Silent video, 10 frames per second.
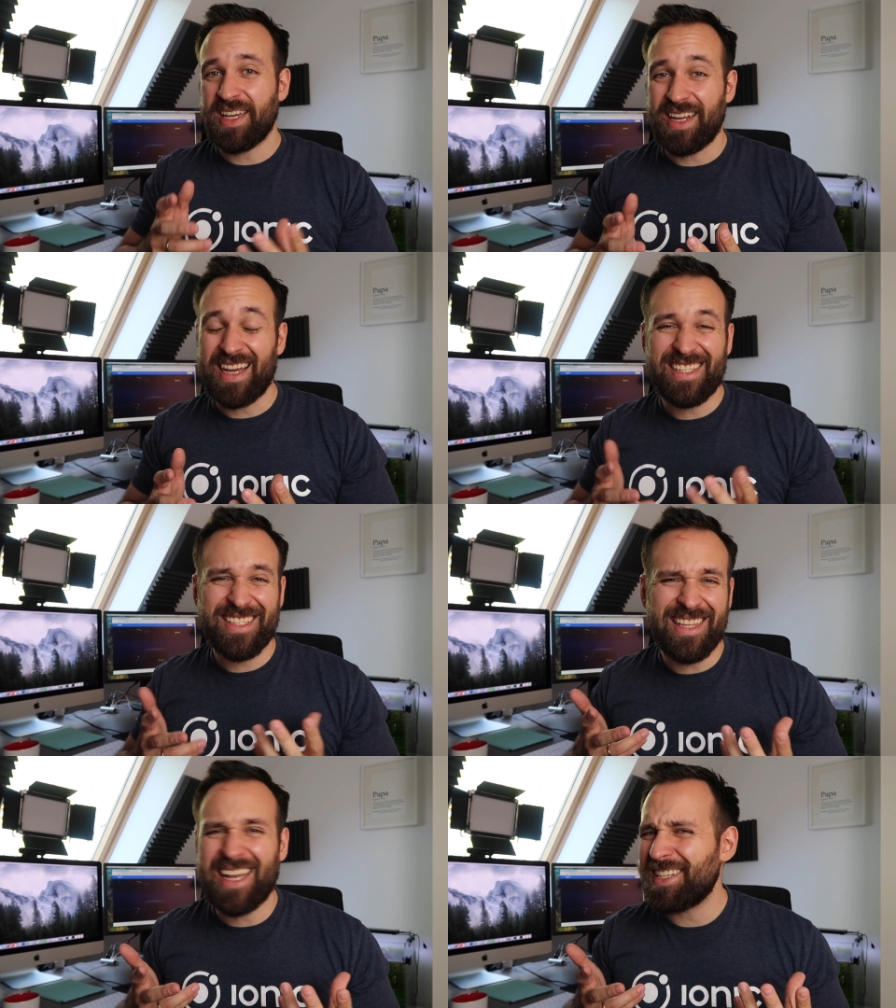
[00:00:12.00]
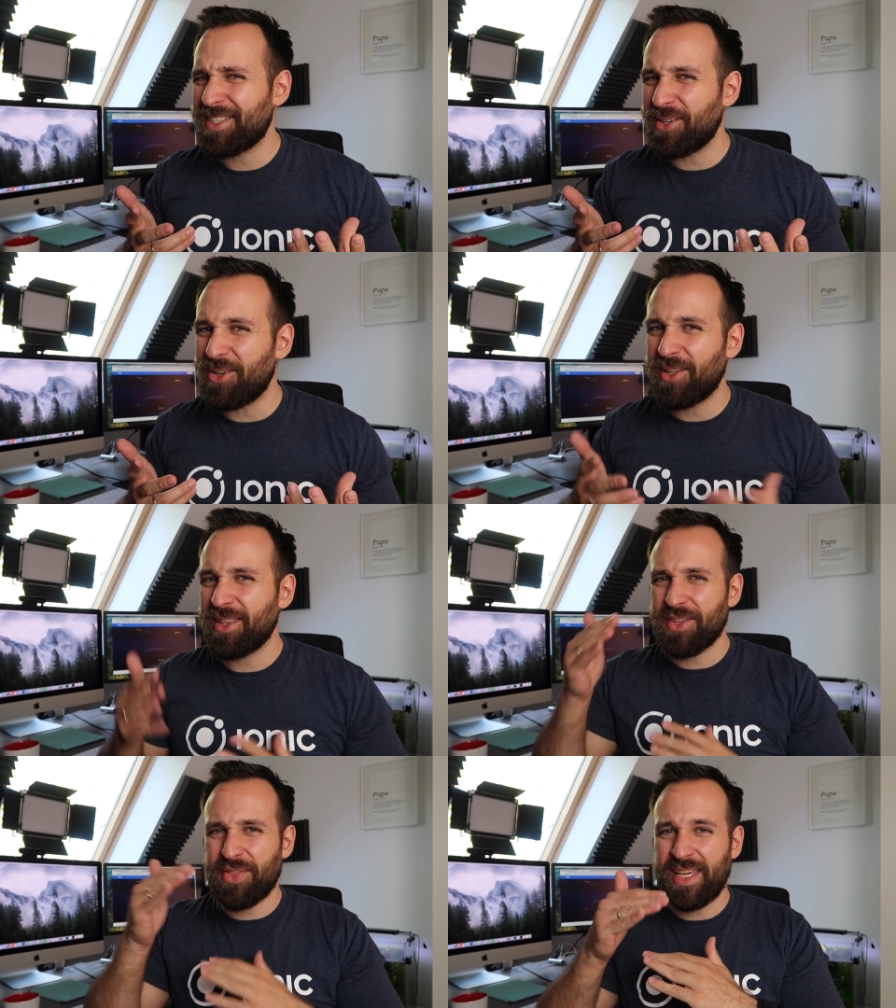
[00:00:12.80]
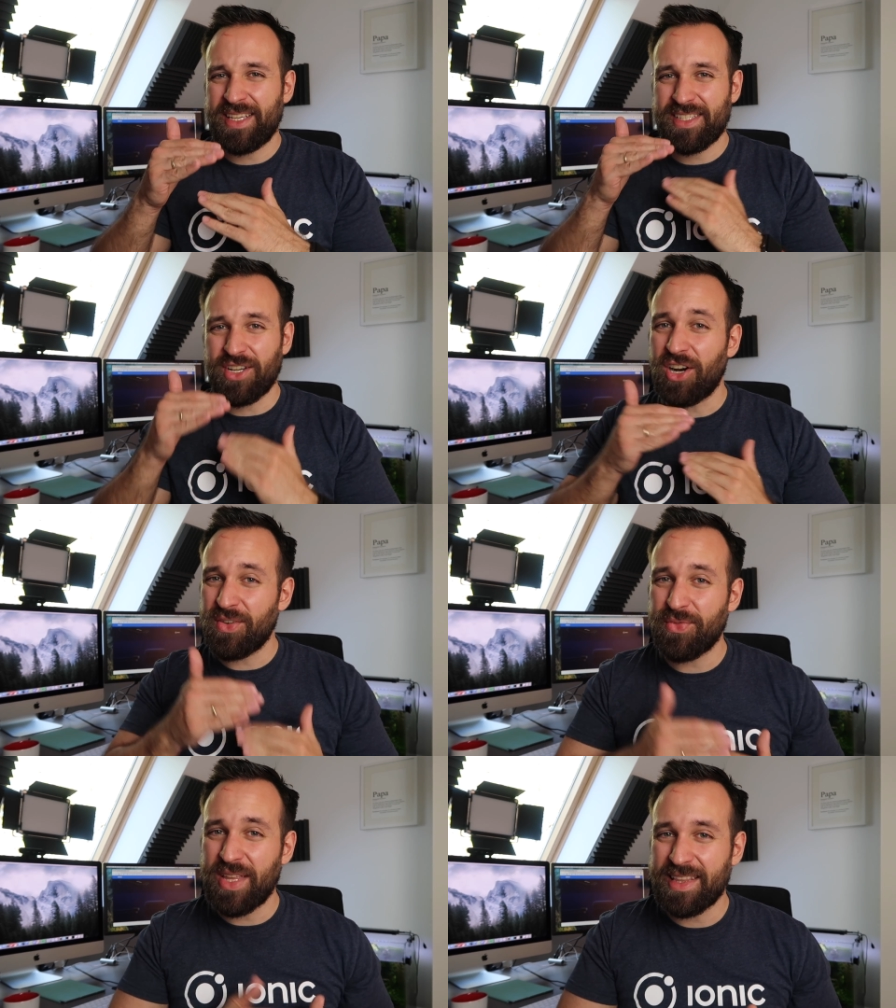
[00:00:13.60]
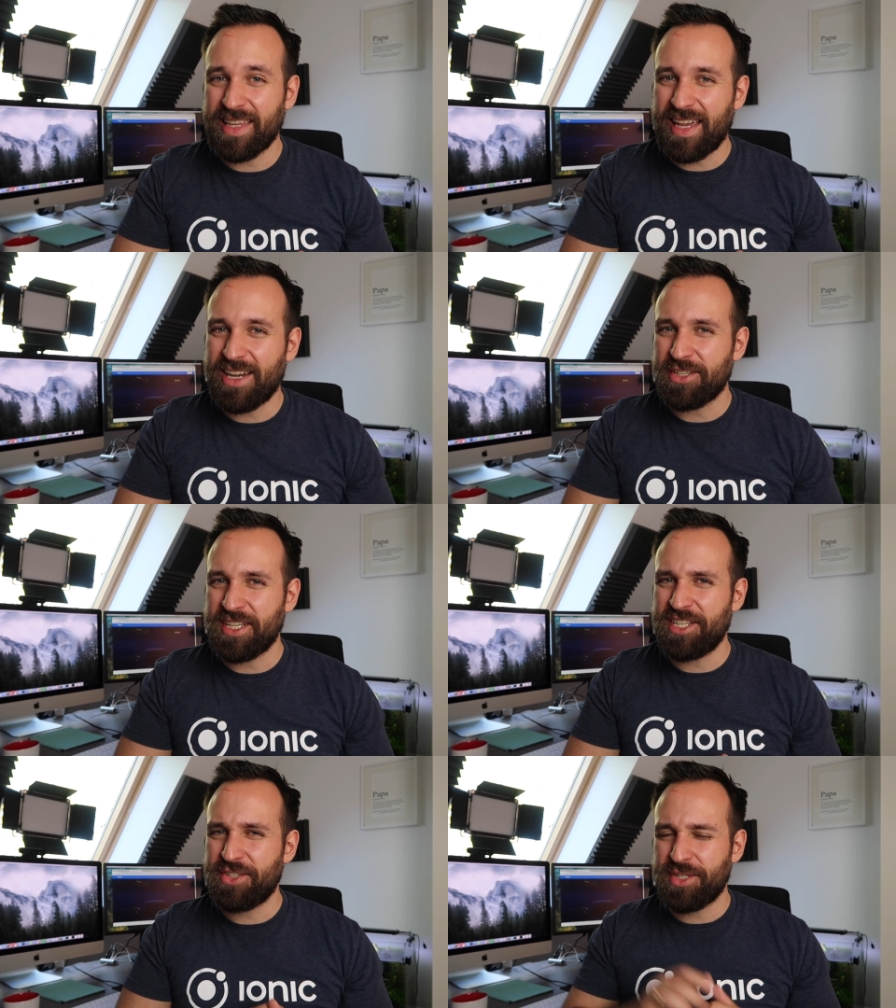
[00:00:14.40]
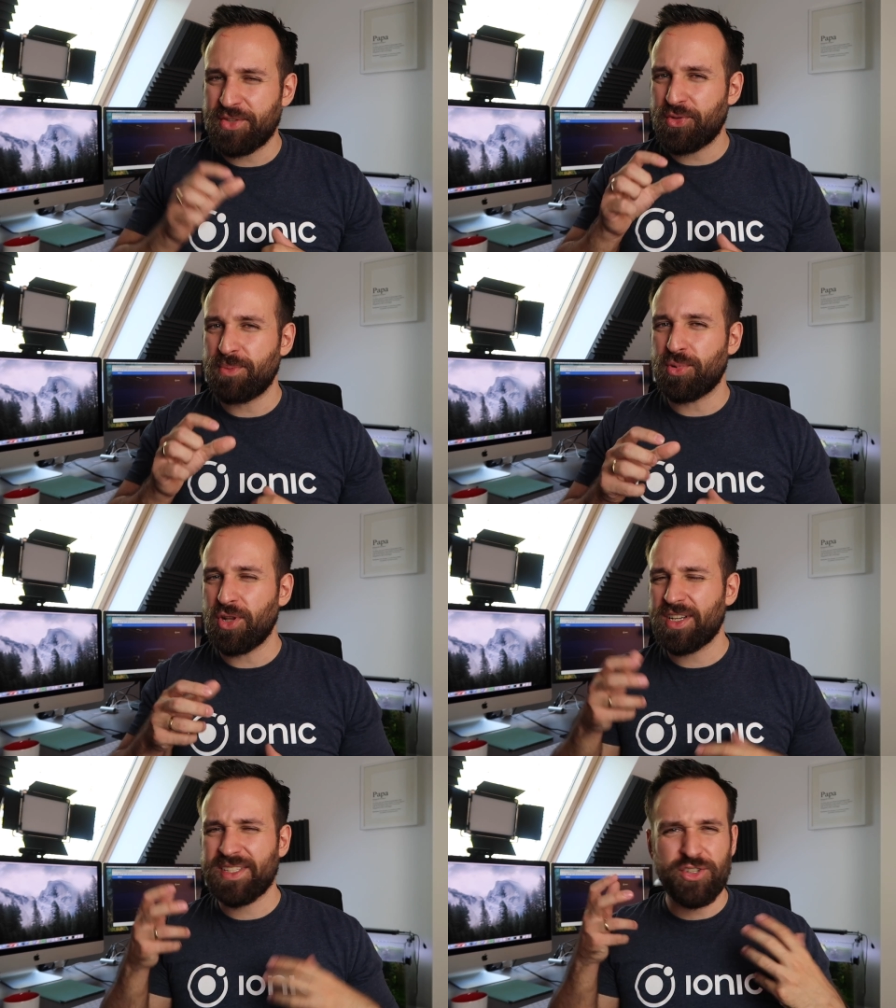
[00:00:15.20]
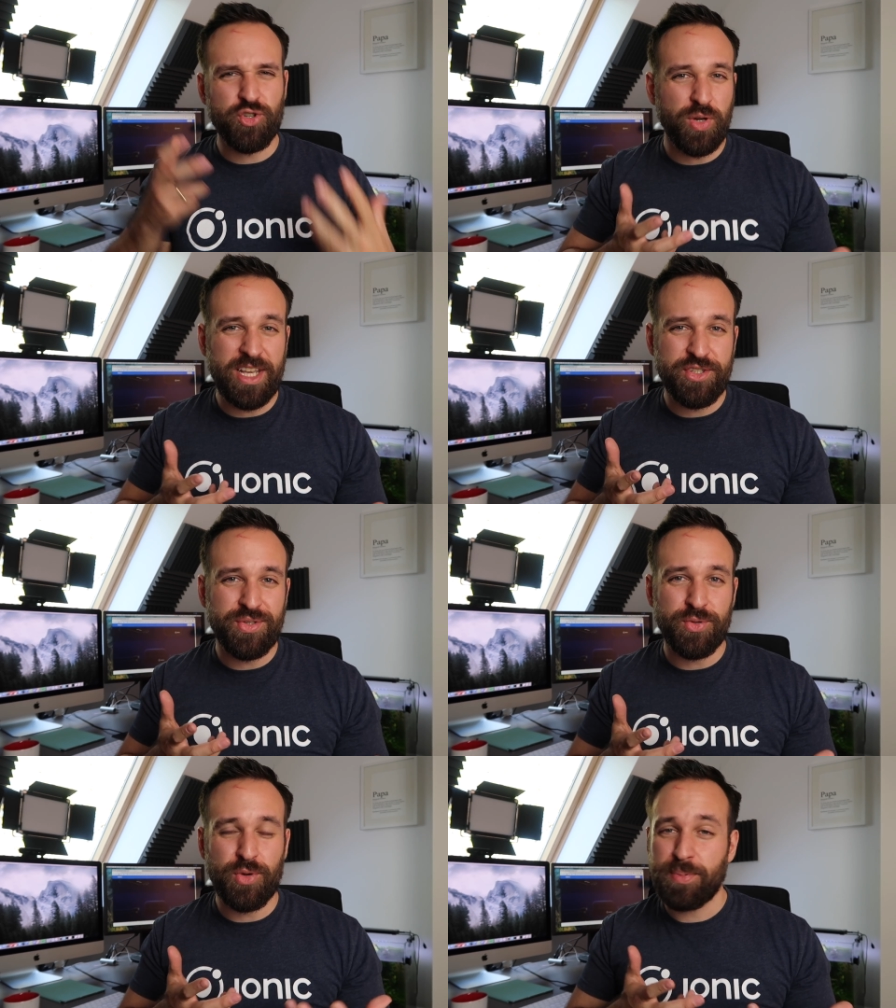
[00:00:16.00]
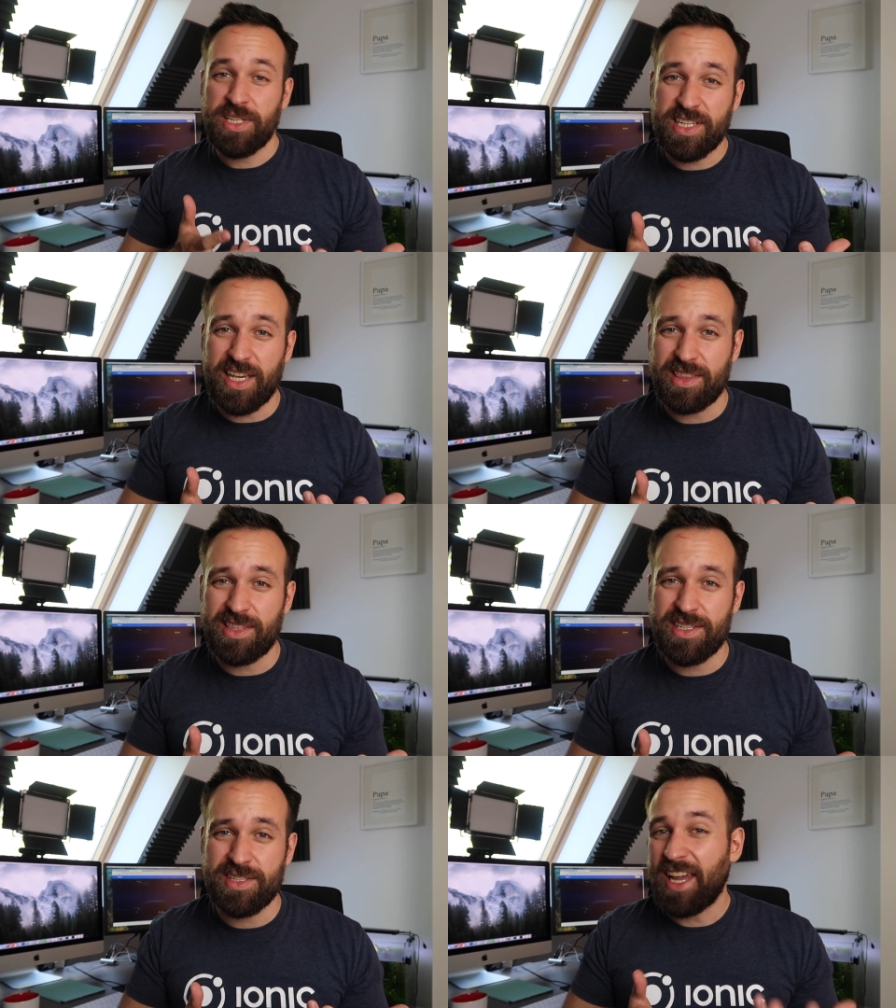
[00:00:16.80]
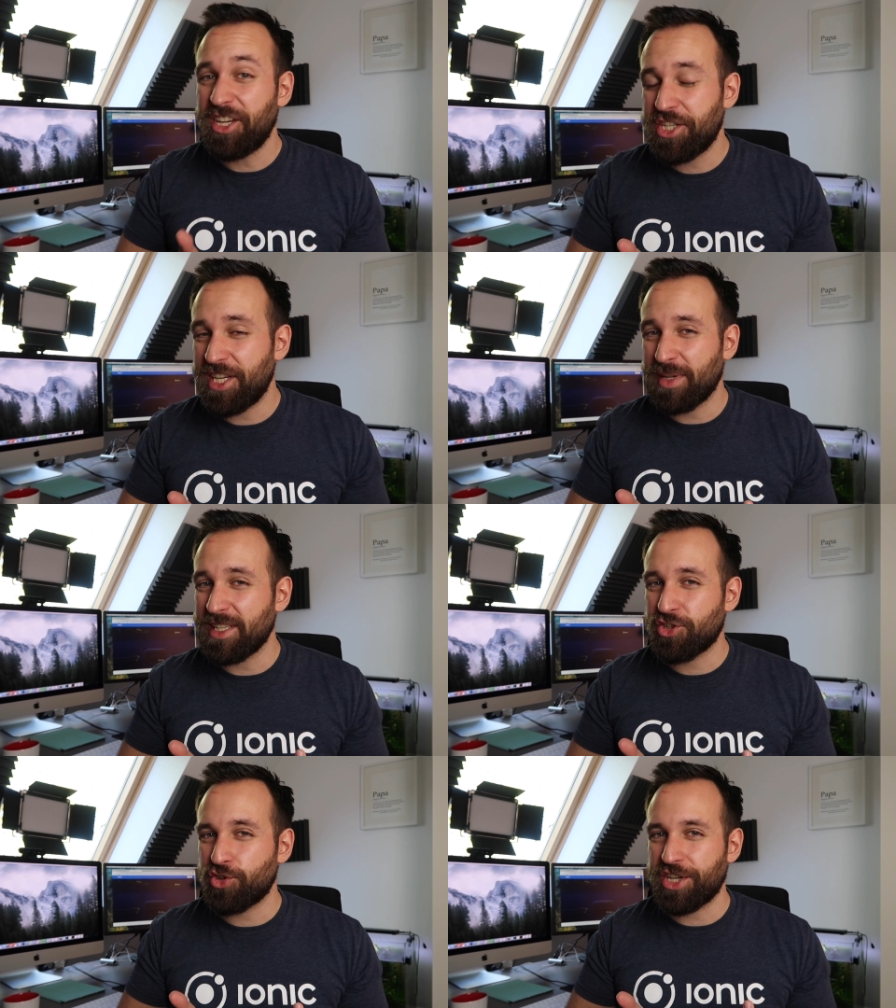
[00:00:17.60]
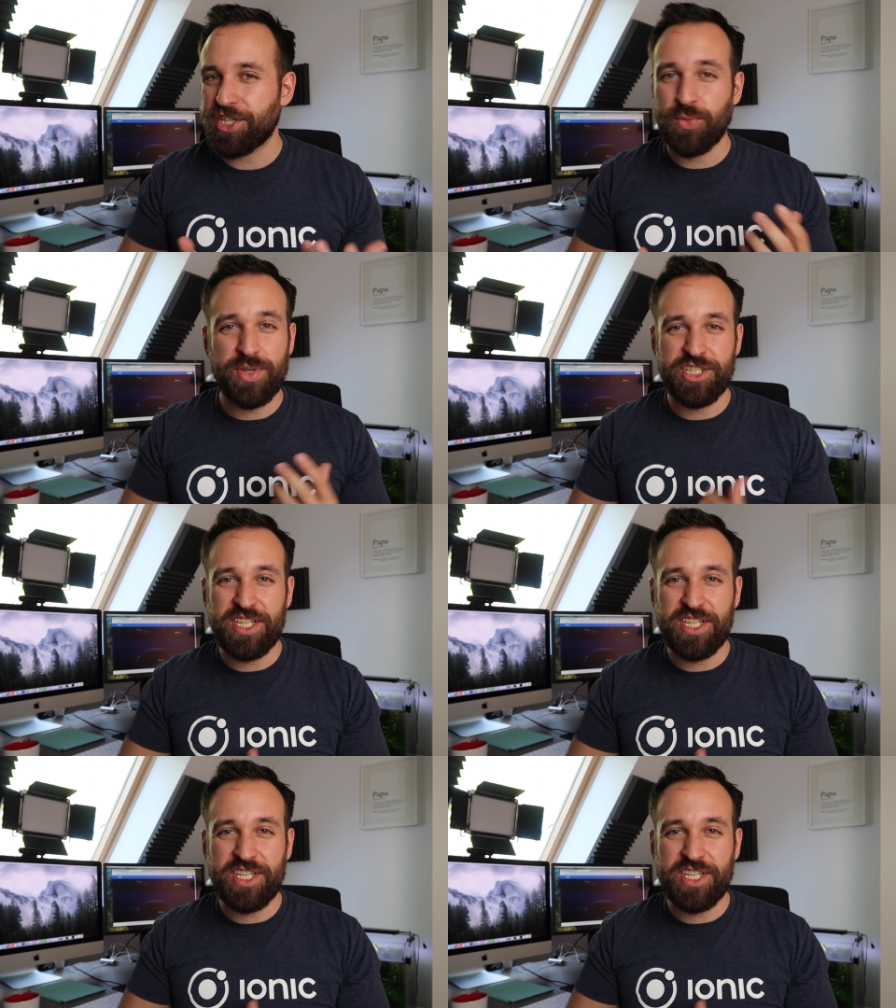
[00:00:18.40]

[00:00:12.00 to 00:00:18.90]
Then I sliced all the things of that layout into different blocks and tried to replicate this HTML structure with a